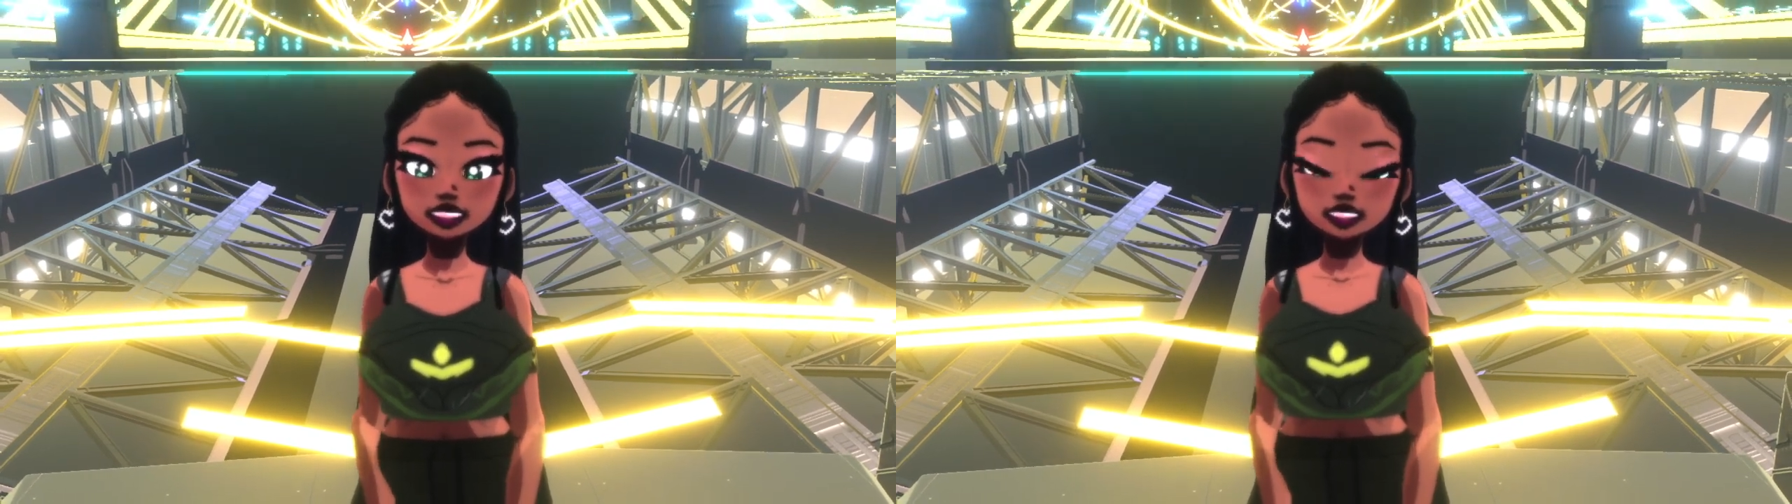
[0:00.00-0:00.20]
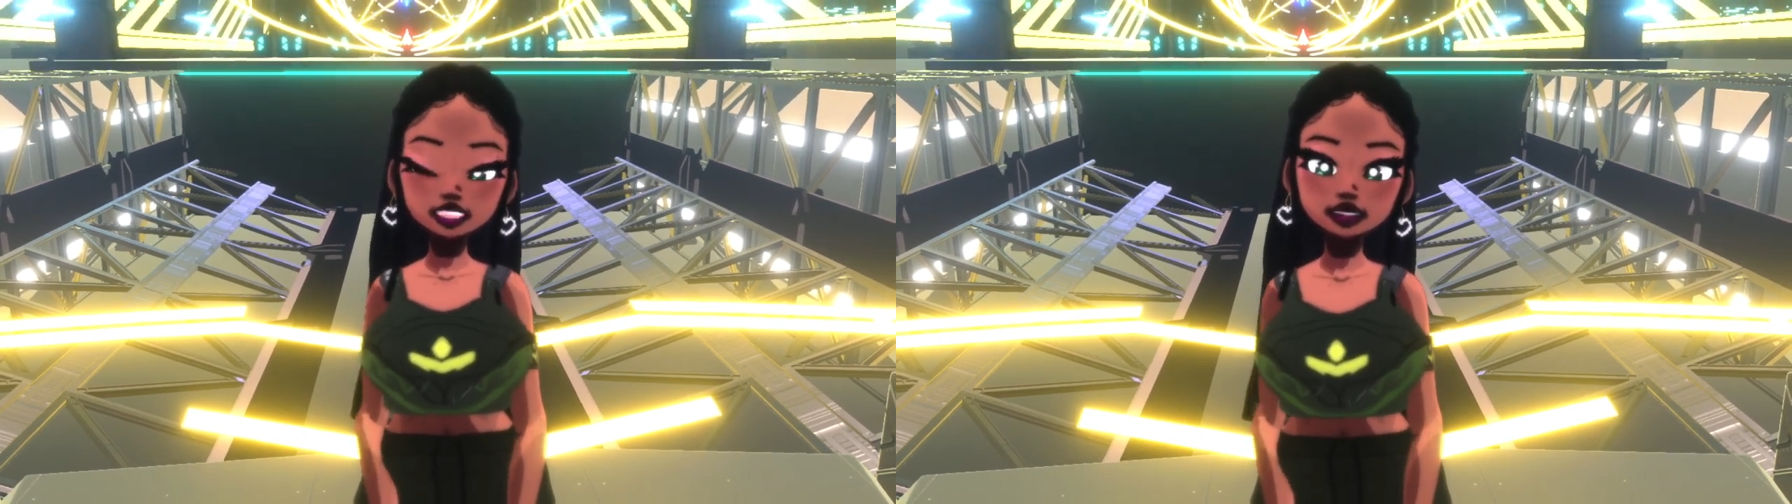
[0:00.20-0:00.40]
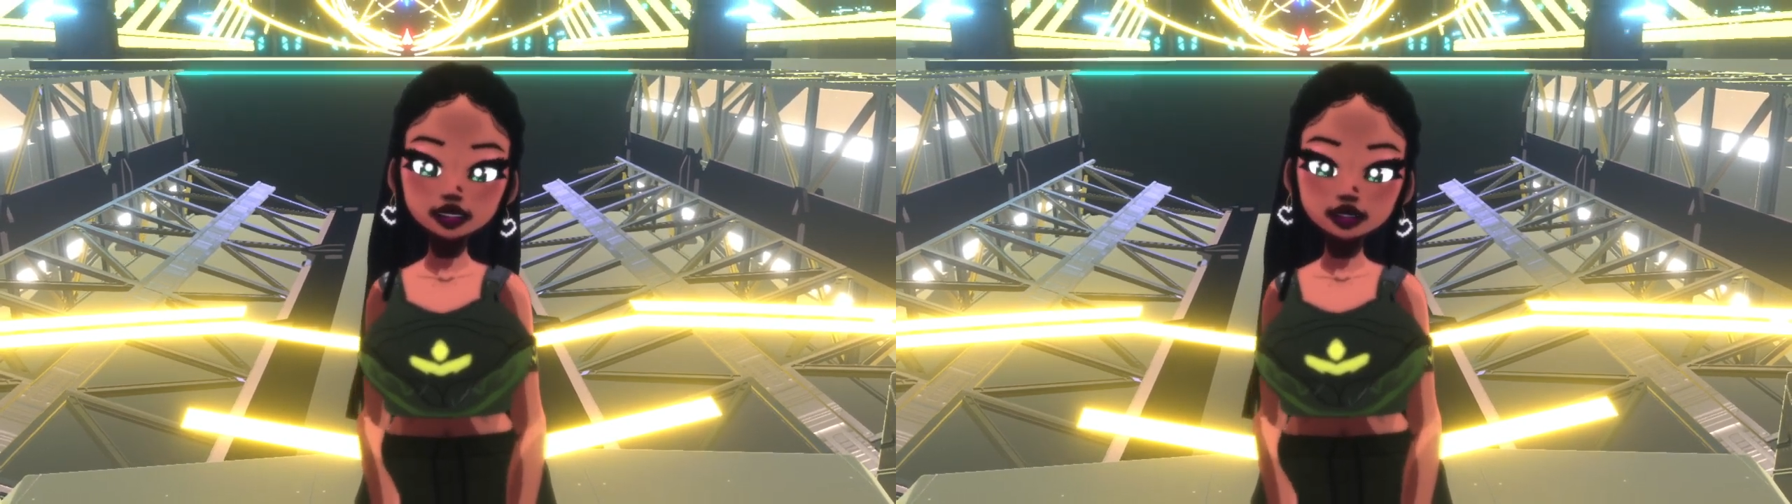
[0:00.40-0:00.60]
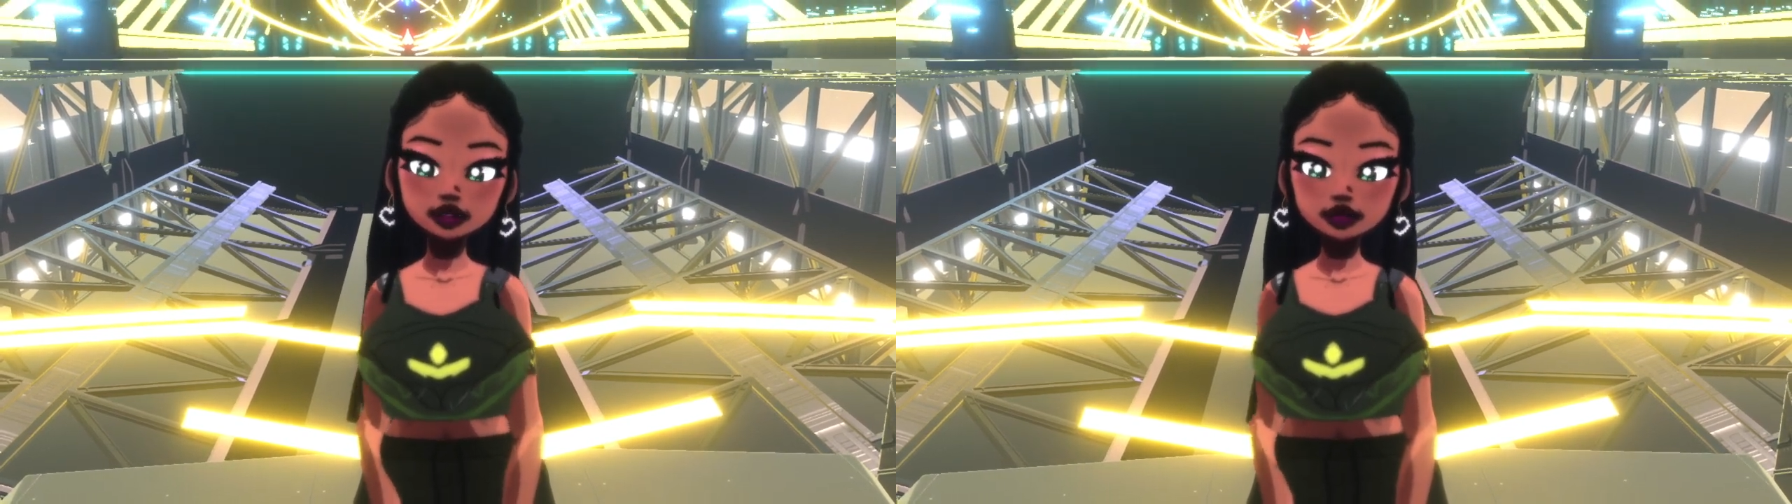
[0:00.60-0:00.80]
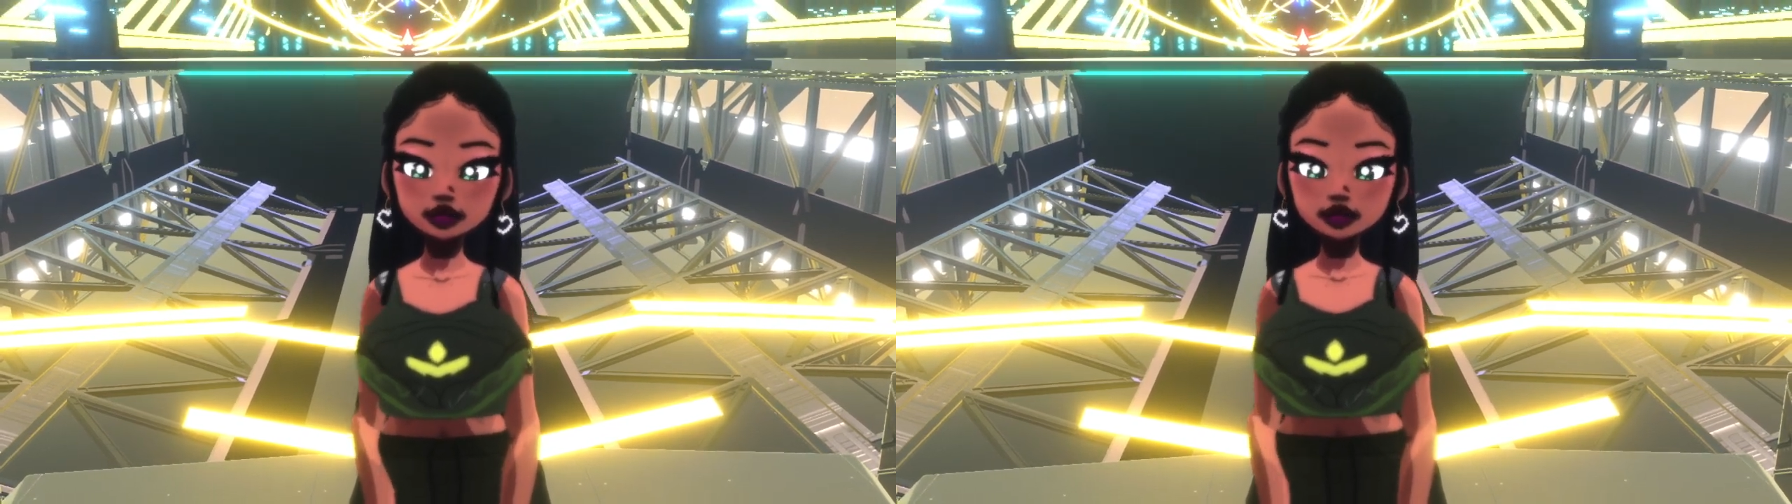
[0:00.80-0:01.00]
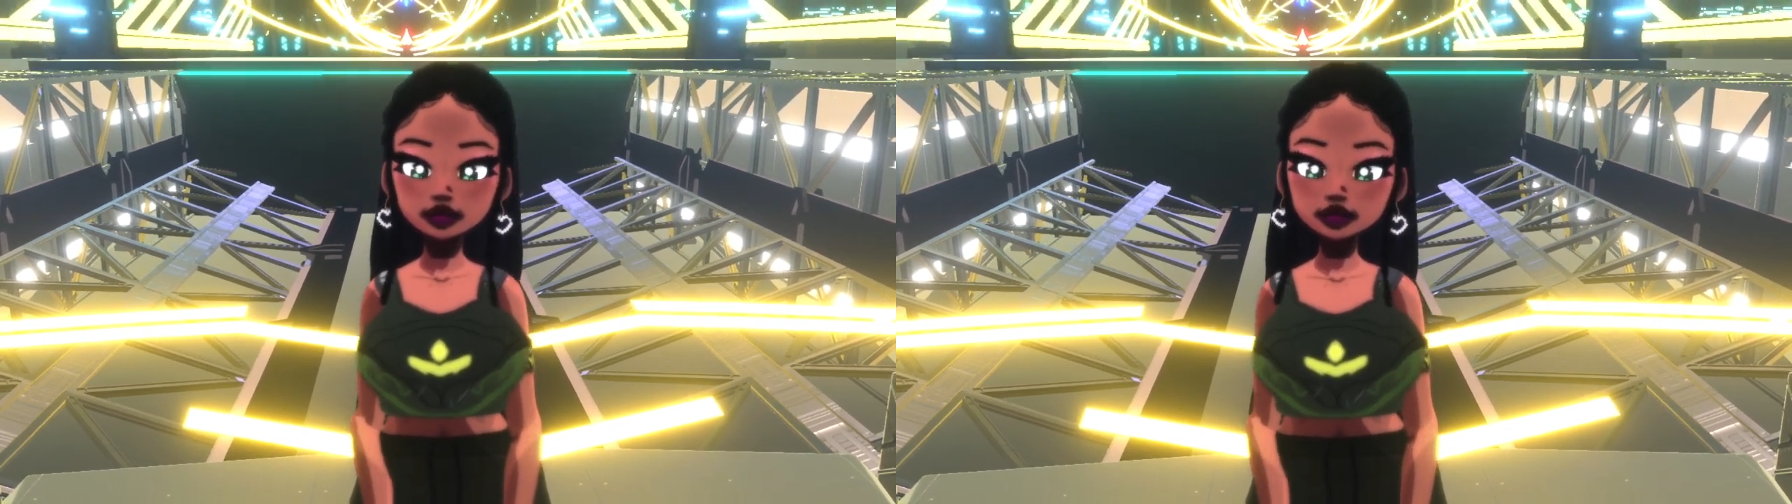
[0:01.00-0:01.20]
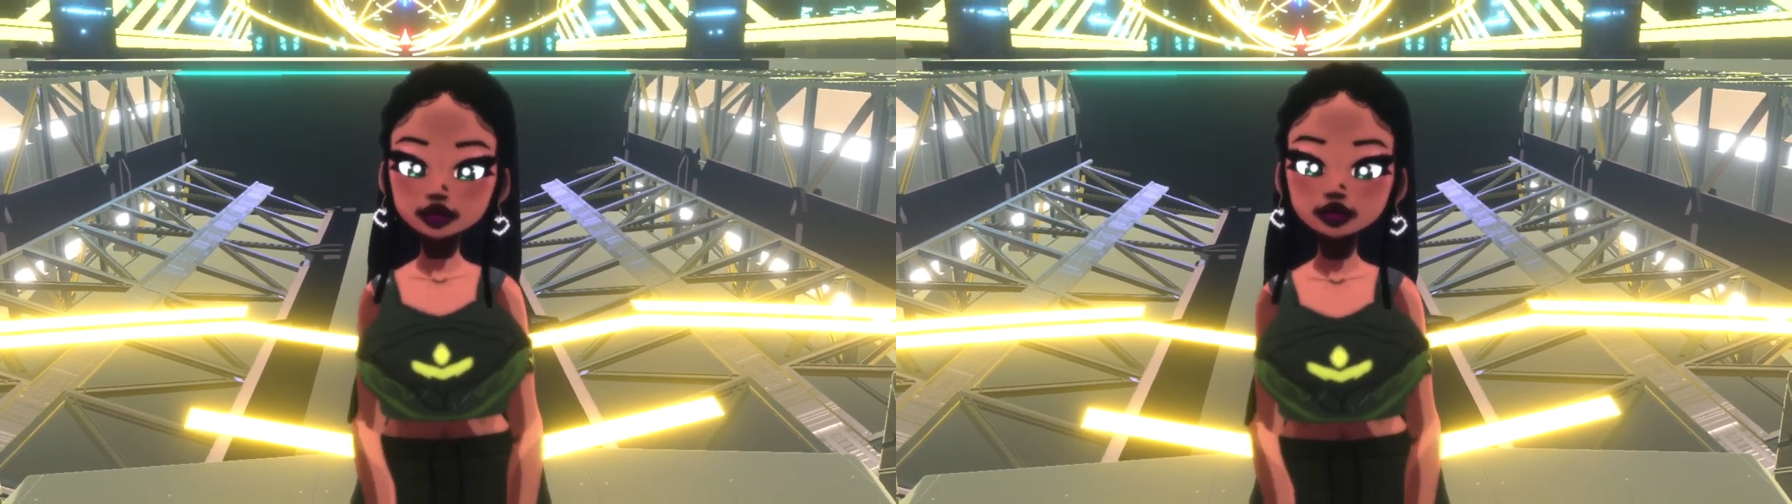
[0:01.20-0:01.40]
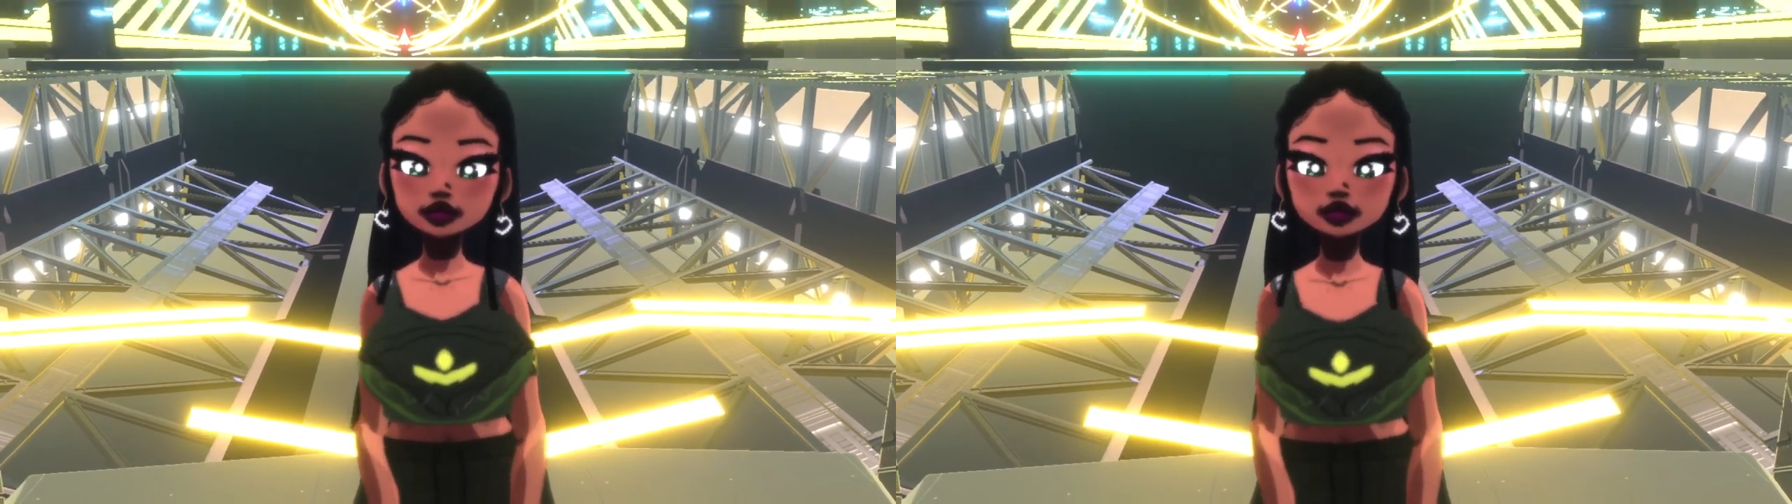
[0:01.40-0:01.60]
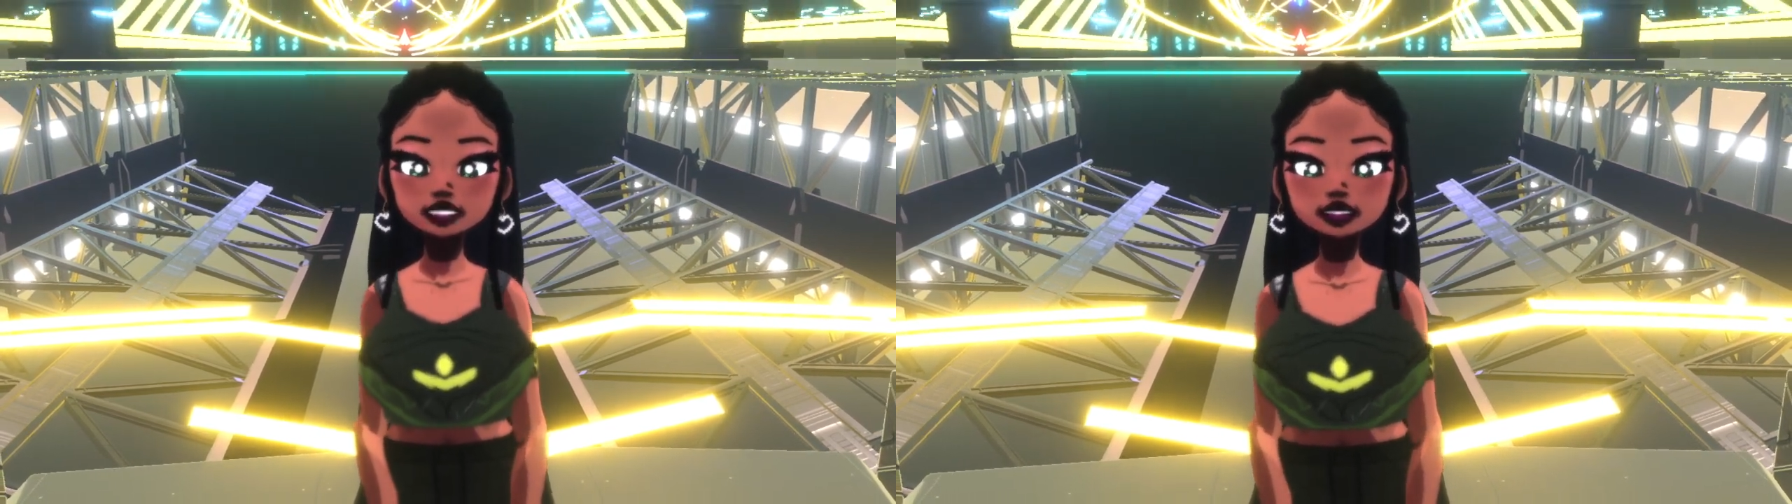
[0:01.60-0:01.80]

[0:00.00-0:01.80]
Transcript: I got your back. Let's